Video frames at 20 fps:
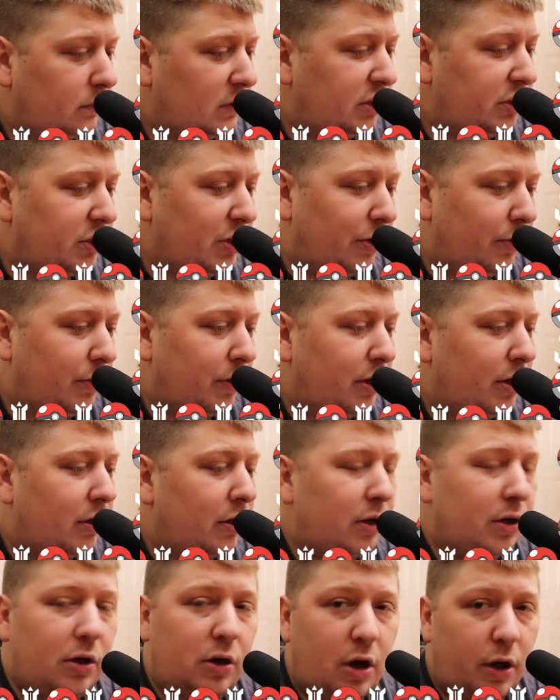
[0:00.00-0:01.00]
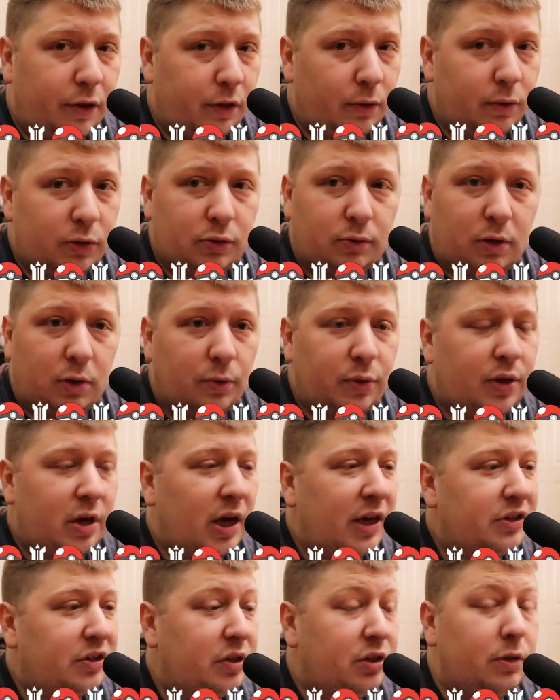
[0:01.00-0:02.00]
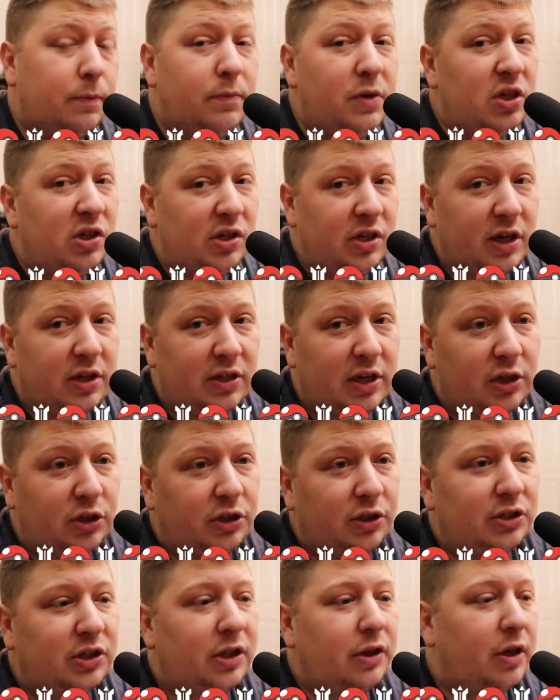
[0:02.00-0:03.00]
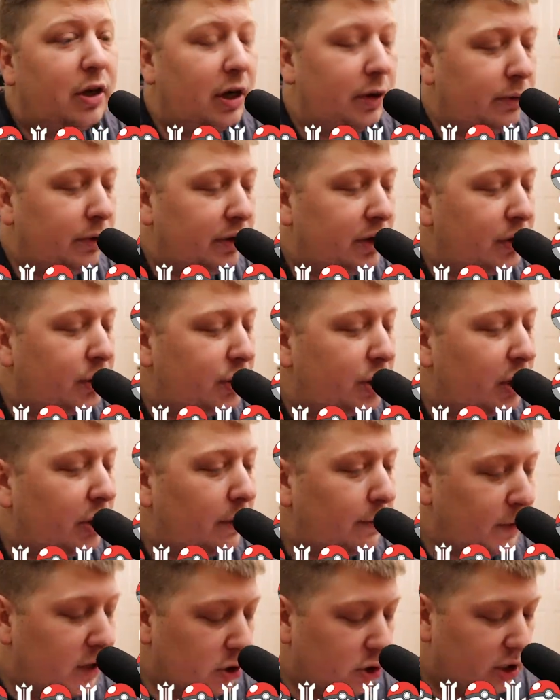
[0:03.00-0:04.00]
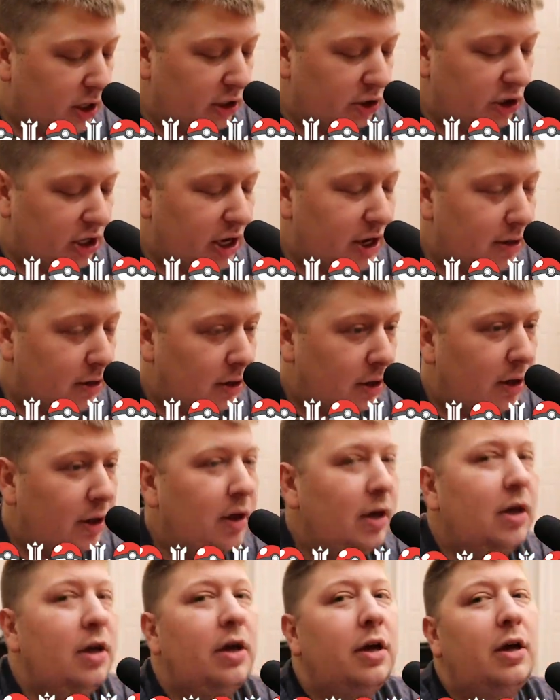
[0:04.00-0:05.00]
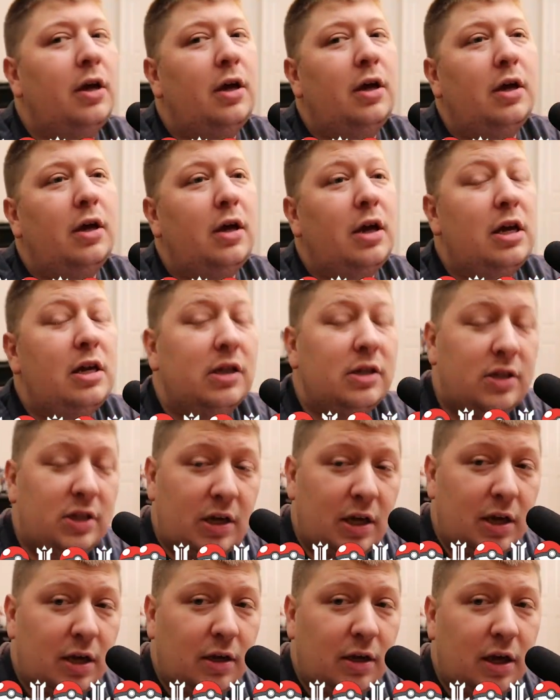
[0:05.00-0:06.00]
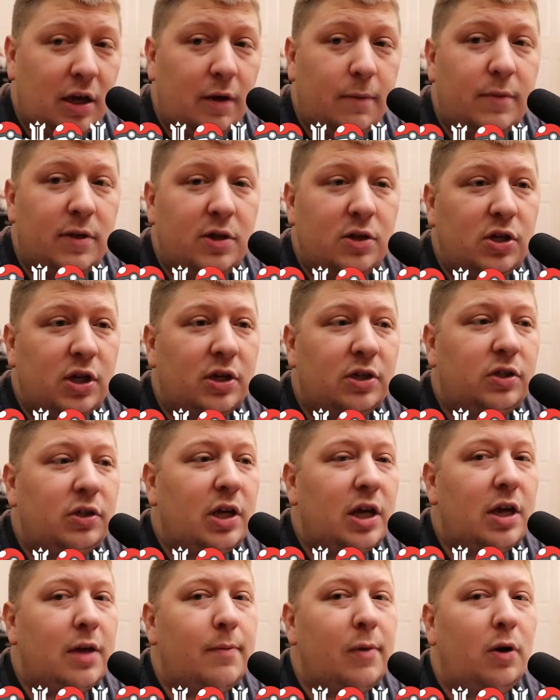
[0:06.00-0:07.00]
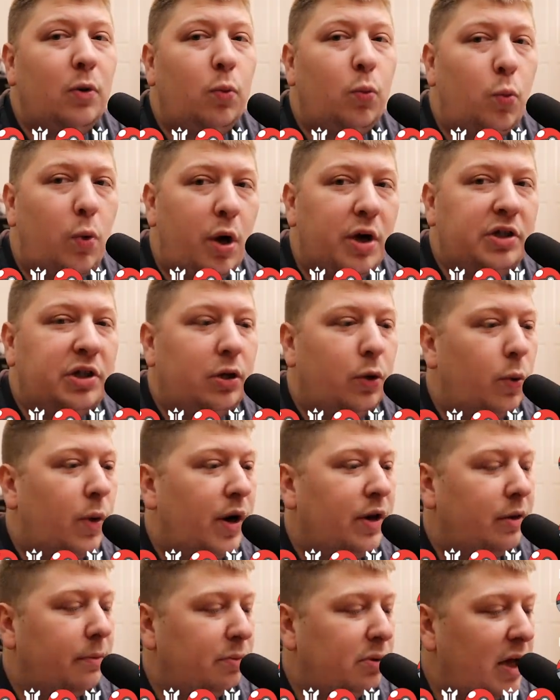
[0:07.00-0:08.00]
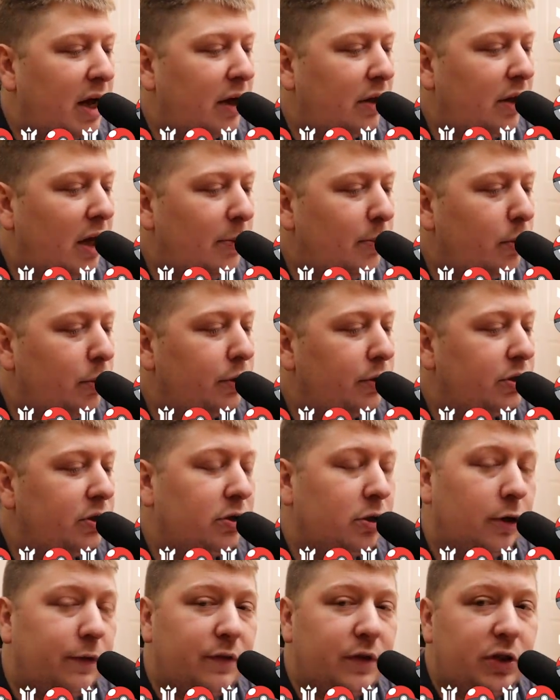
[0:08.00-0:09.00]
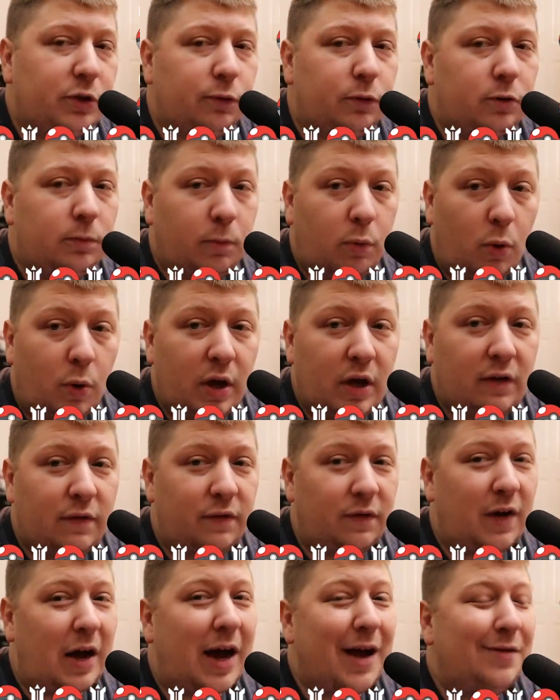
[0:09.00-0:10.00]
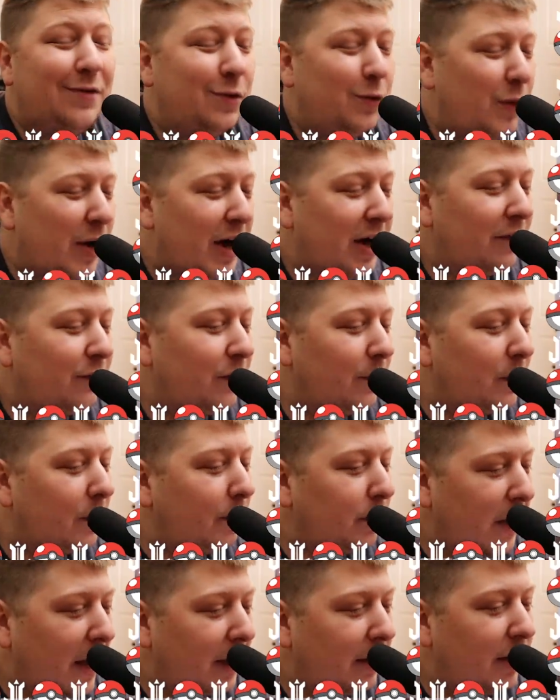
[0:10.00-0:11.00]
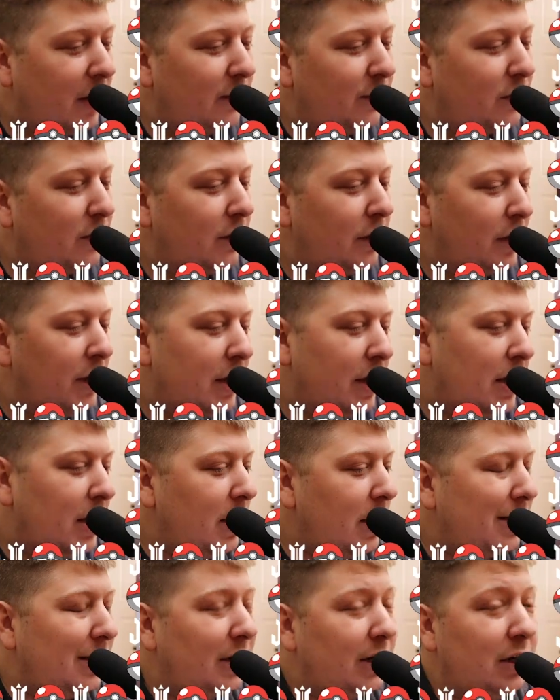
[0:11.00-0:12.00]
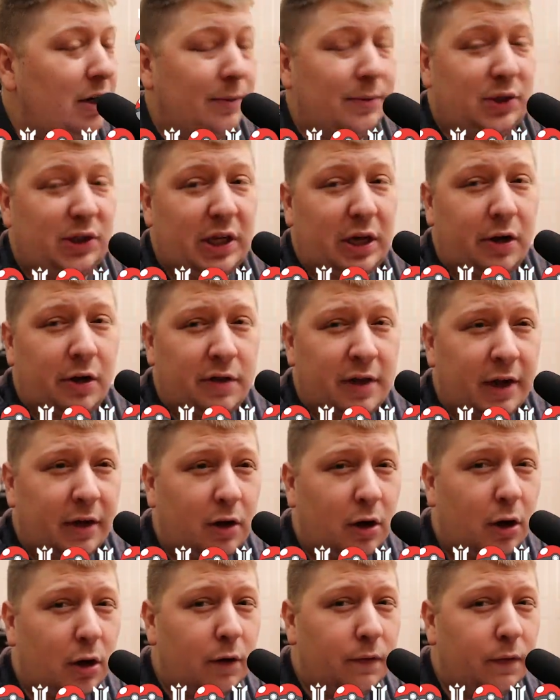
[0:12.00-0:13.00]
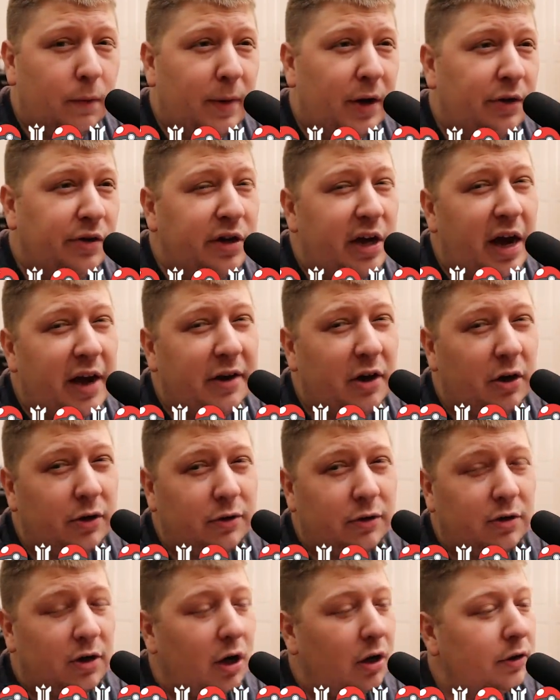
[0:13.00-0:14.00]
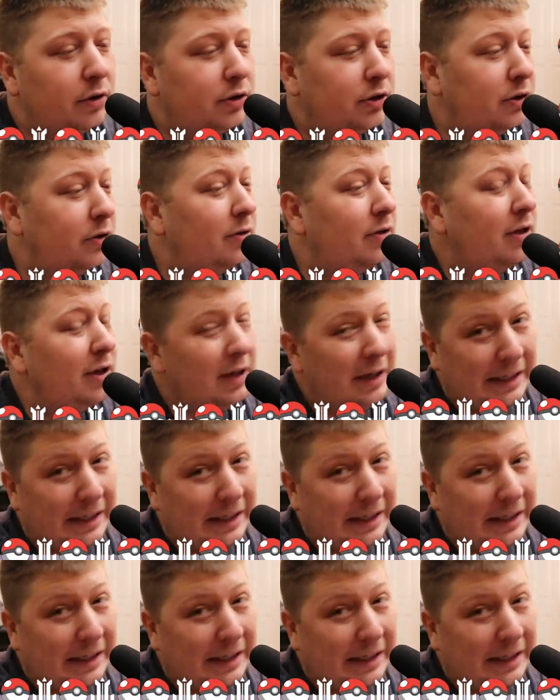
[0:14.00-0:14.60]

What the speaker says: centering. Nothing was wrong with it. I sent it to BGS actually because I thought it had a really good shot at the BGS 10. And it did get a BGS 10, but it wasn't quite the black label. The surface was 0.5 away from a black label. And I ended up selling that card for about $900, so